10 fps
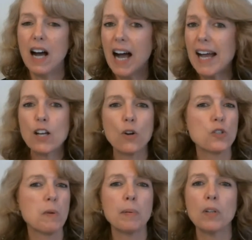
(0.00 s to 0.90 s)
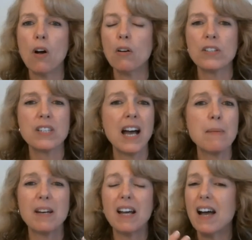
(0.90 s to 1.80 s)
I coach people all the
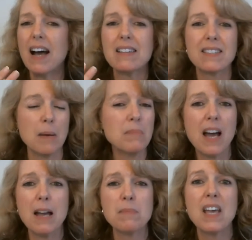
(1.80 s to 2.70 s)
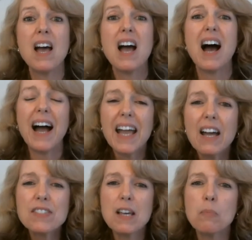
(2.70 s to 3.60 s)
time, and sometimes I
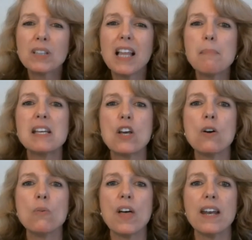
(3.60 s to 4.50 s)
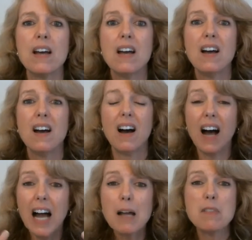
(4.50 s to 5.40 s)
have someone let me know that
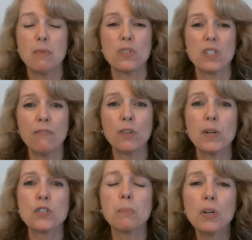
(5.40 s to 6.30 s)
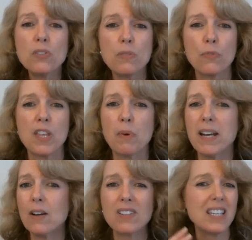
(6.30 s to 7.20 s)
I'm the most influential person for them
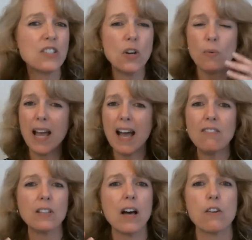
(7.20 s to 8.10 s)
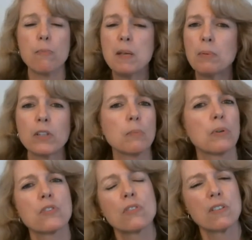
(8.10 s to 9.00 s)
right now because they don't have a lot of people into
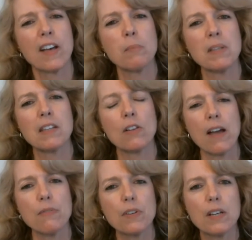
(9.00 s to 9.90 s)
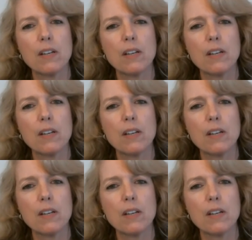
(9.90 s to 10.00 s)
personal development in their life.